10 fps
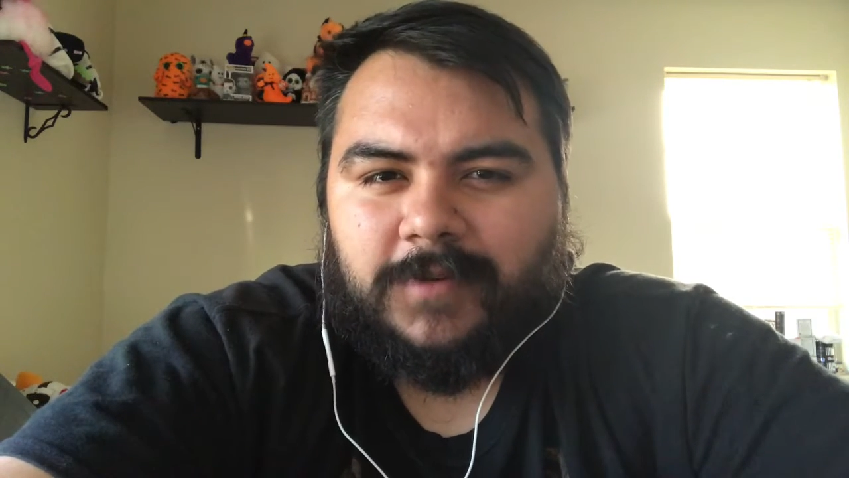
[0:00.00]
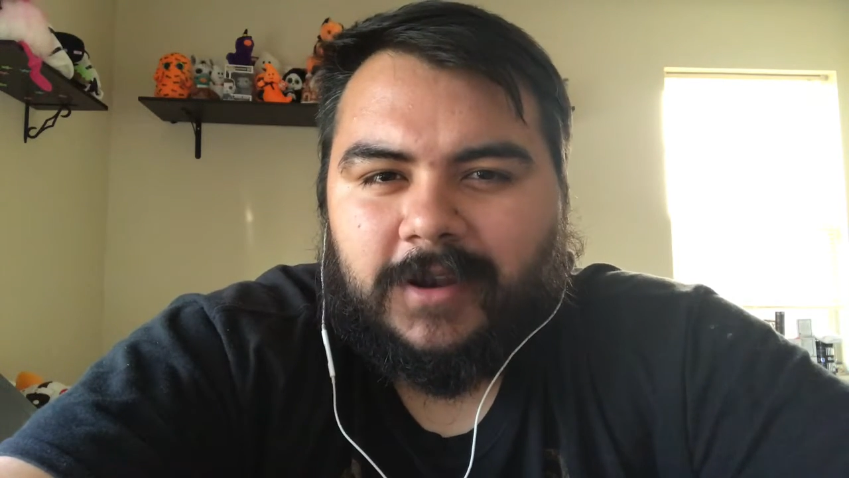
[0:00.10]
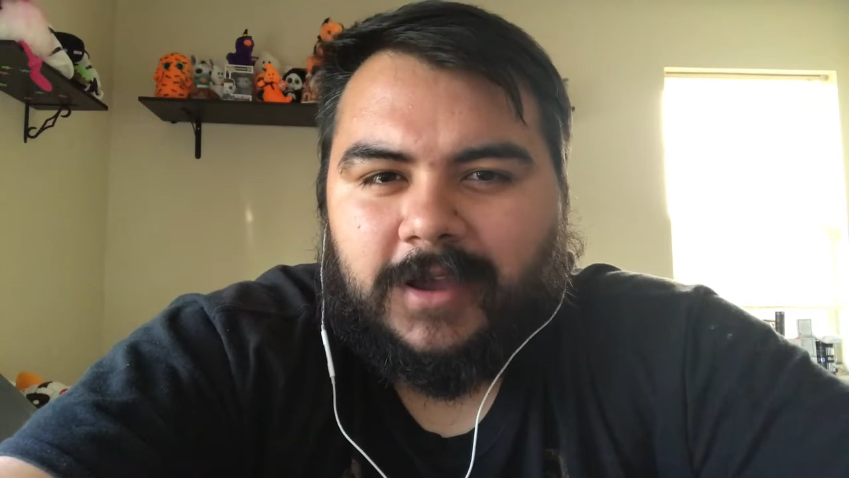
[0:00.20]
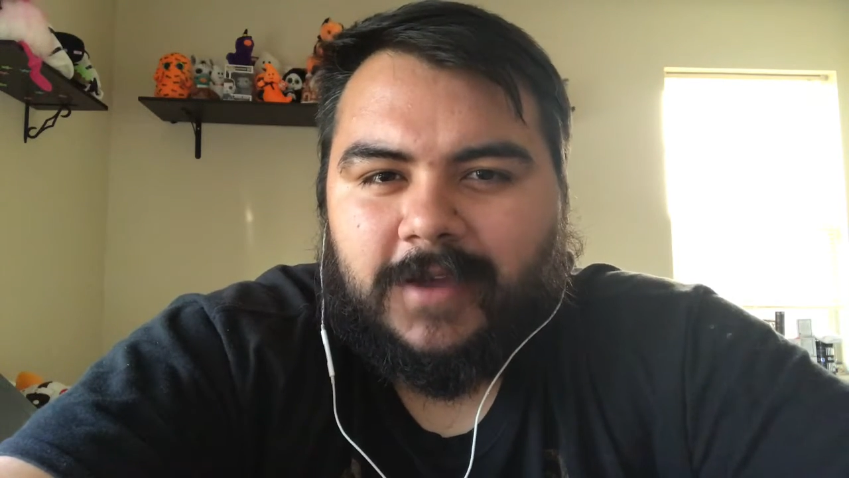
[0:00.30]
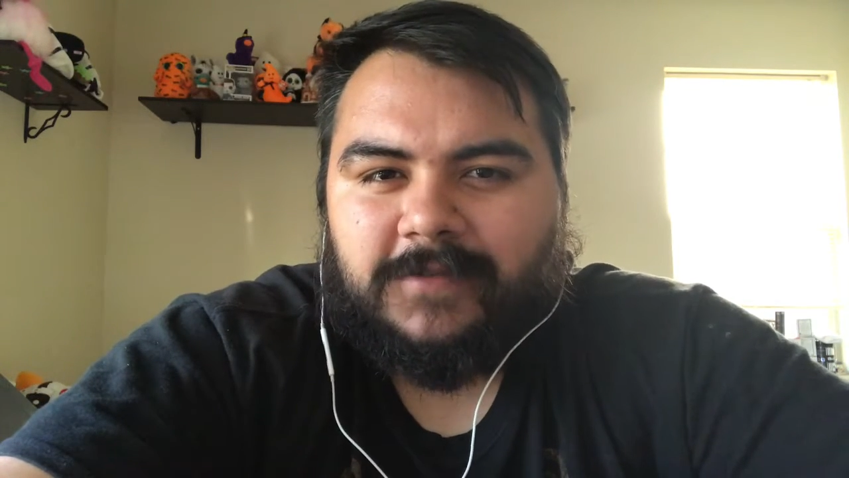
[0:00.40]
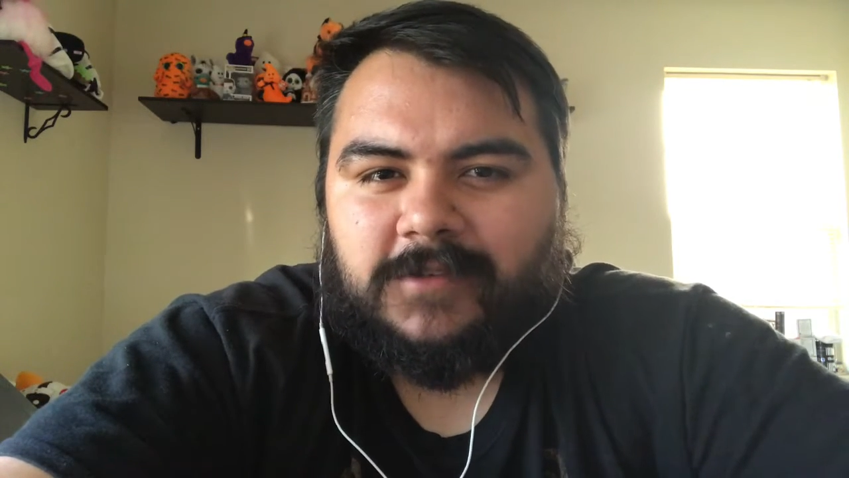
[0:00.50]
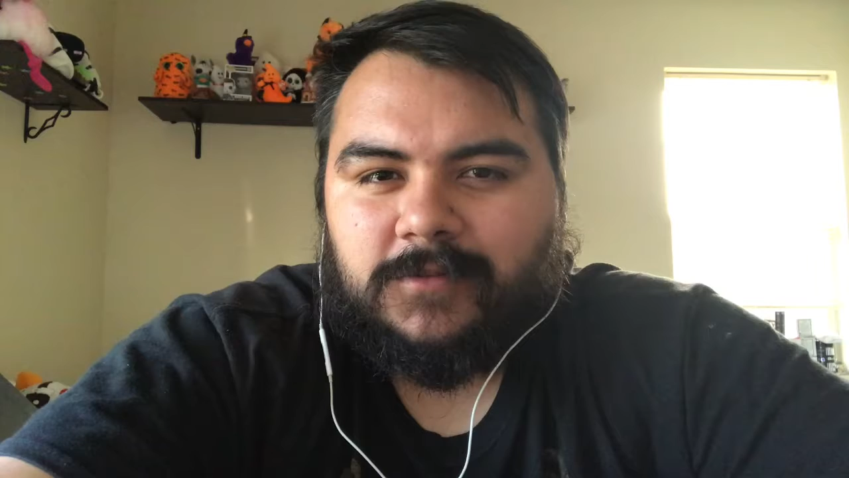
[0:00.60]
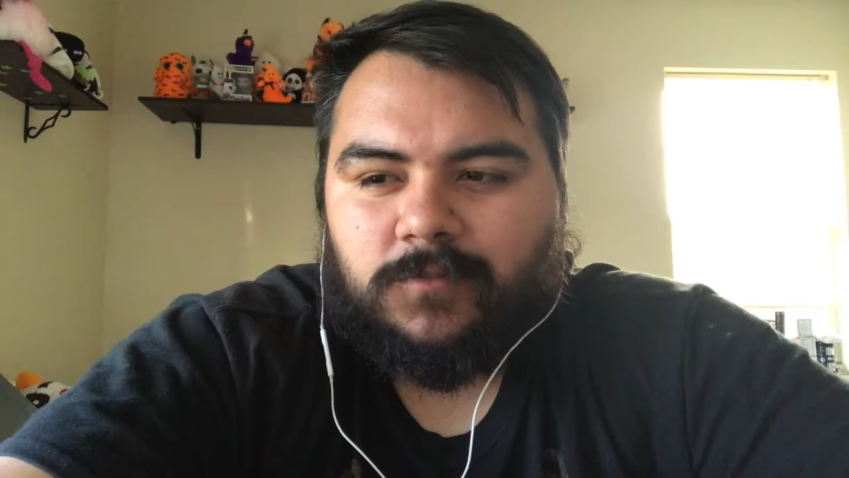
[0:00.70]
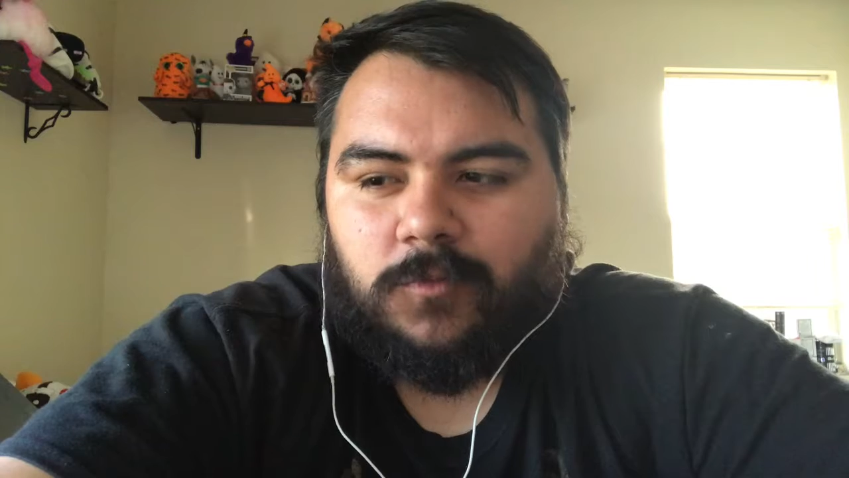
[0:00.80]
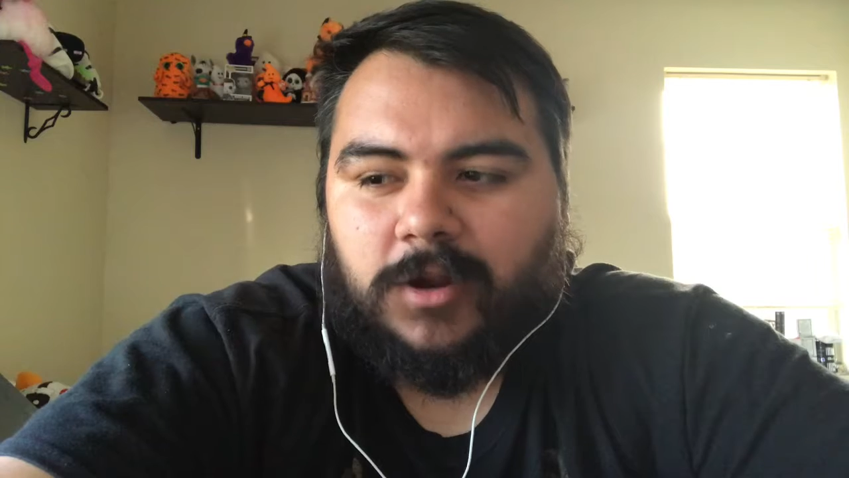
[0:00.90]
and I have
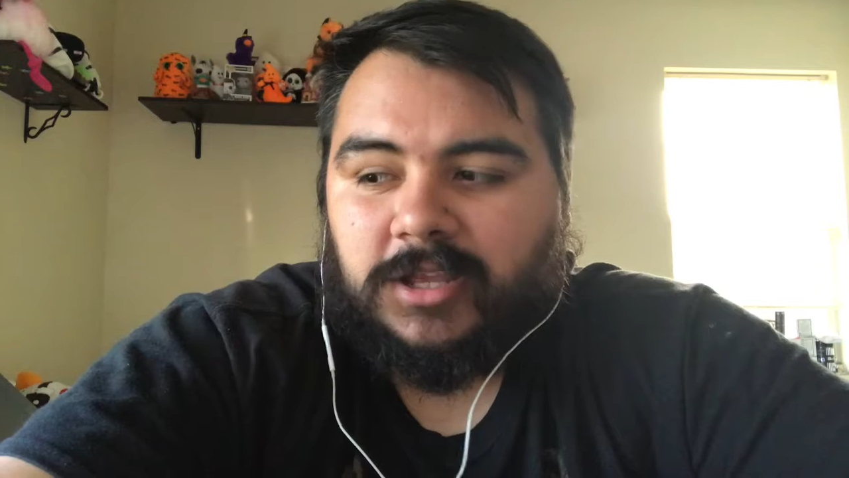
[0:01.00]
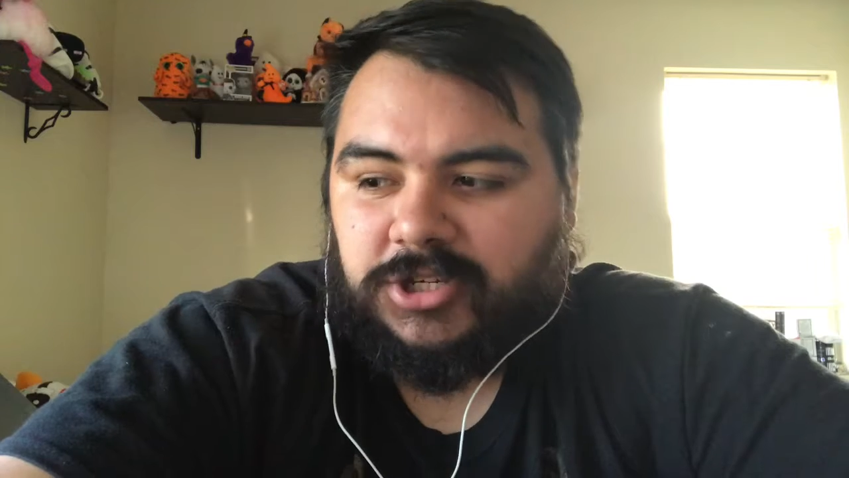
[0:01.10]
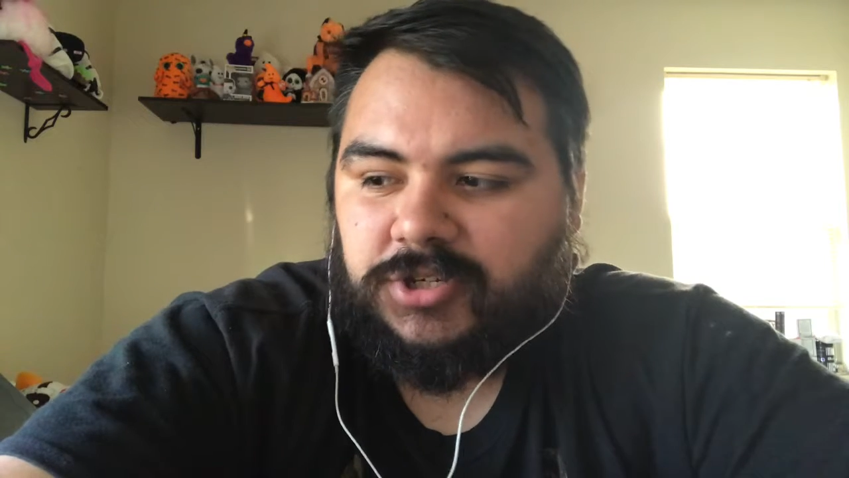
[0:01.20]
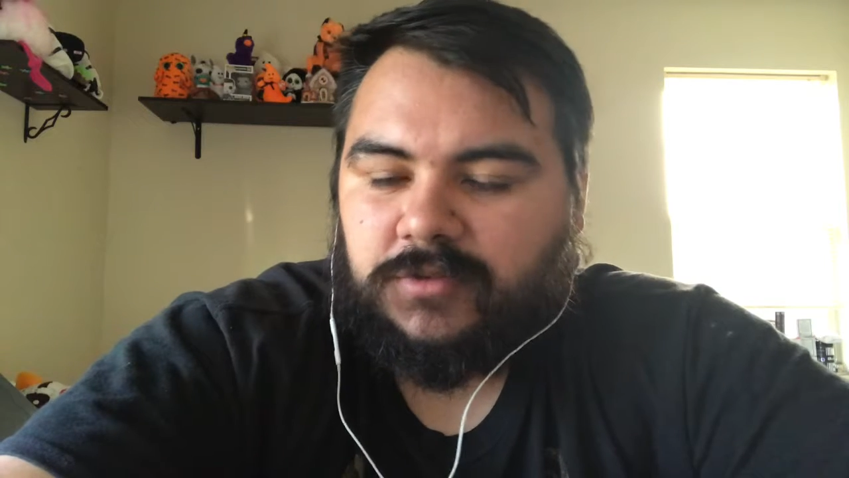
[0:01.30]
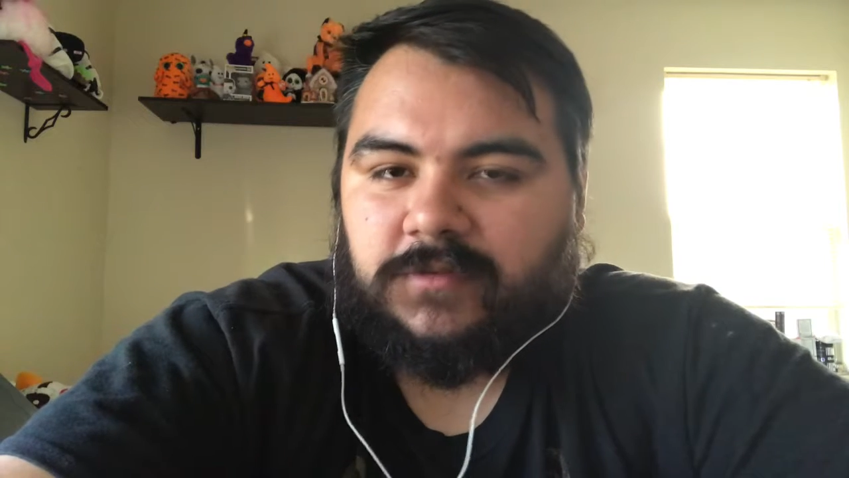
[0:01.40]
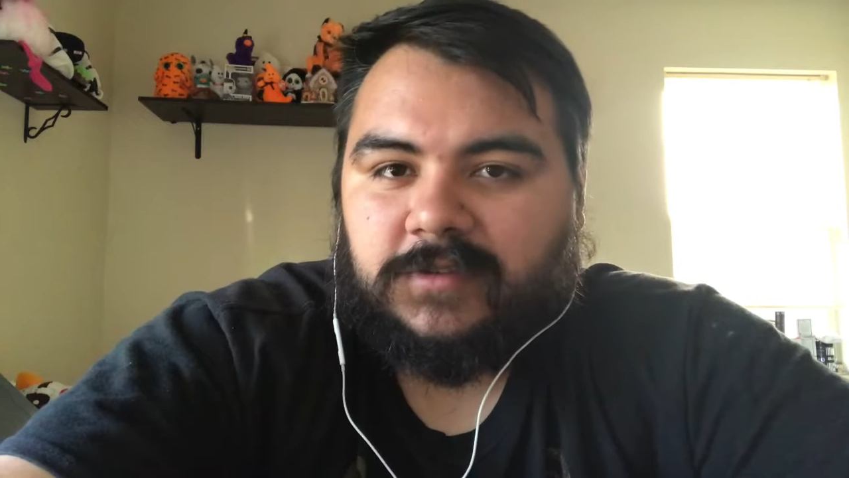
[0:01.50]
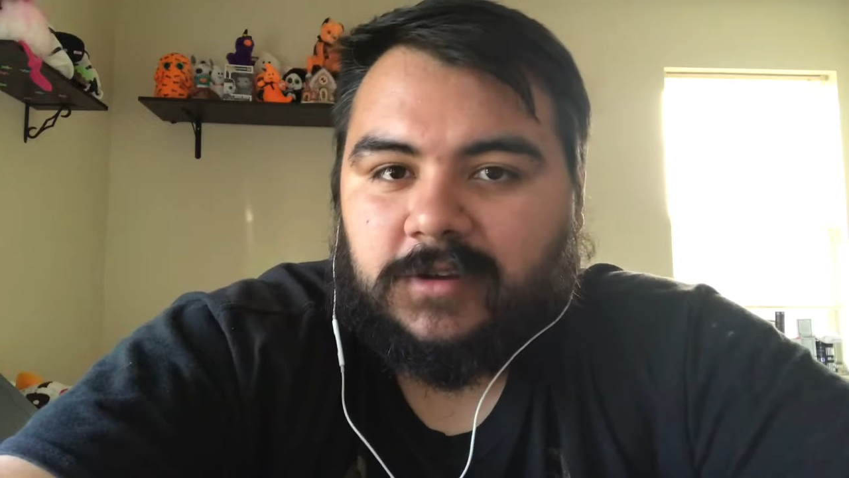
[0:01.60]
some running shoes